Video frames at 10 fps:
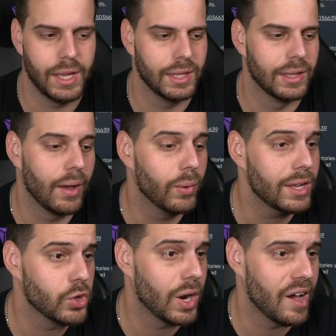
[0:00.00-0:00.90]
And that way
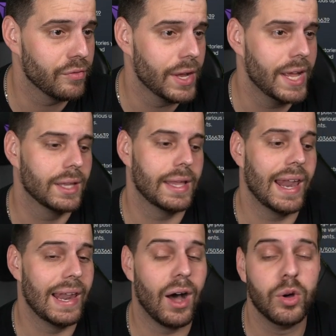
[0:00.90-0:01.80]
you don't have that
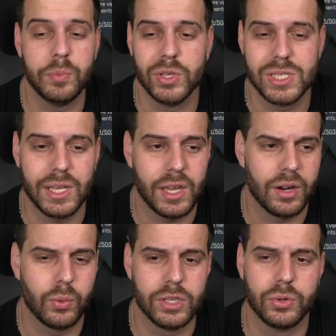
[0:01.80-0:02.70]
loud music here
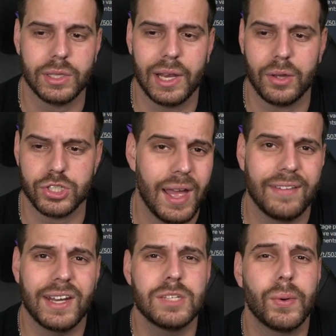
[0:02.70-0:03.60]
when you're in the launcher. And
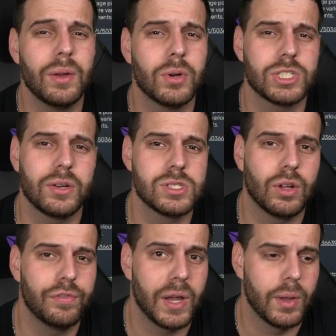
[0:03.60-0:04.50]
that is pretty much how to
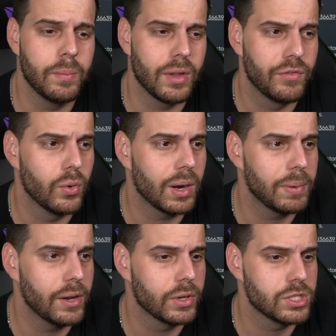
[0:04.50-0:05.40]
install FiveM. If you want to
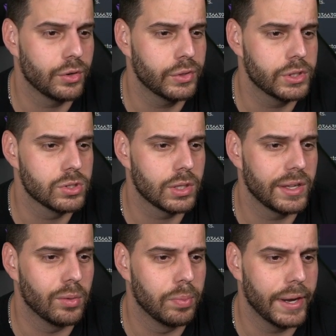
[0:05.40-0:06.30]
play on a server, just
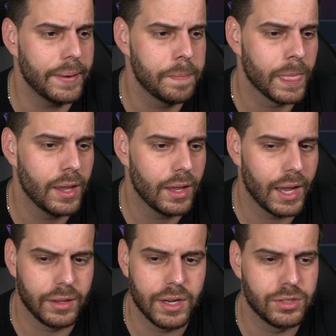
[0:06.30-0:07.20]
click on play
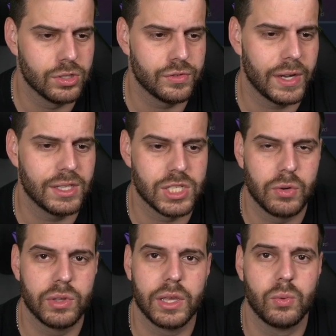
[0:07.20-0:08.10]
and then just find the
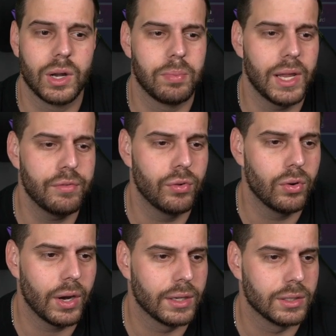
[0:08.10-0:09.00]
server that you want to play
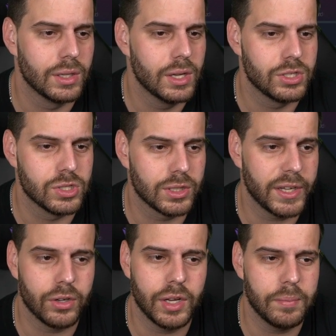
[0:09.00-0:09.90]
for and just
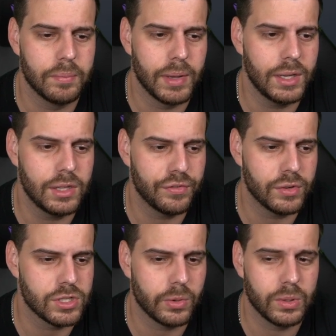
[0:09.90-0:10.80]
click on it. Many
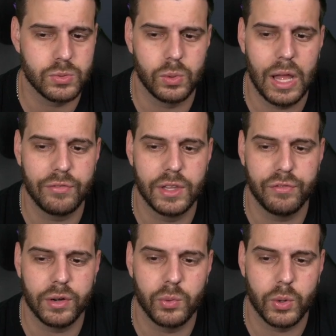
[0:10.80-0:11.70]
different servers will have
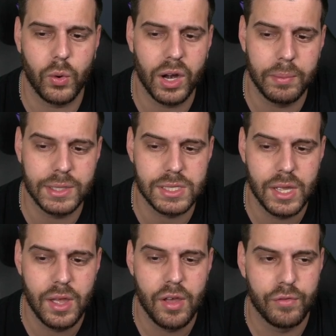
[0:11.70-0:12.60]
different requirements
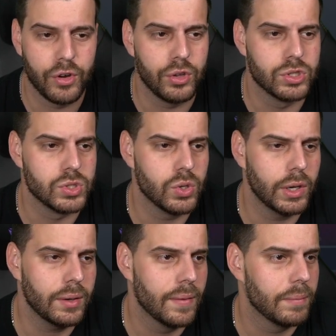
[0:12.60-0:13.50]
for you to
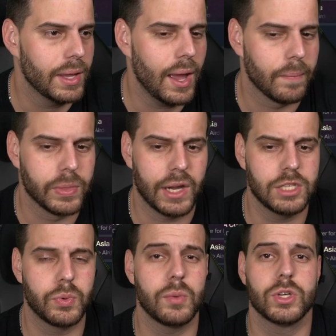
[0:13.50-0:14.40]
join. But yeah, that is
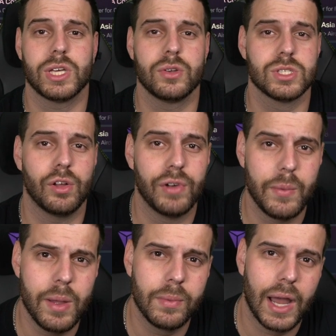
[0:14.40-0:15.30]
pretty much how to install
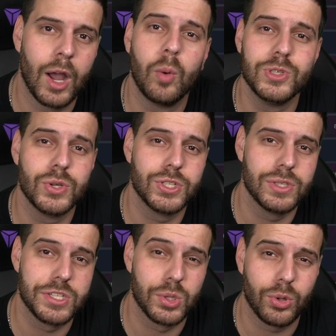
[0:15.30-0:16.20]
FiveM. I hope you enjoyed
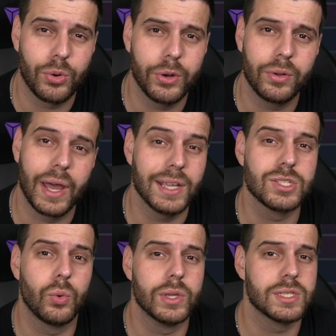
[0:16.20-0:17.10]
this tutorial and as
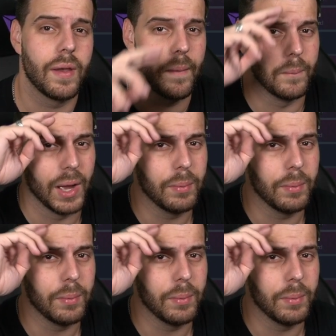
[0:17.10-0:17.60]
always, bye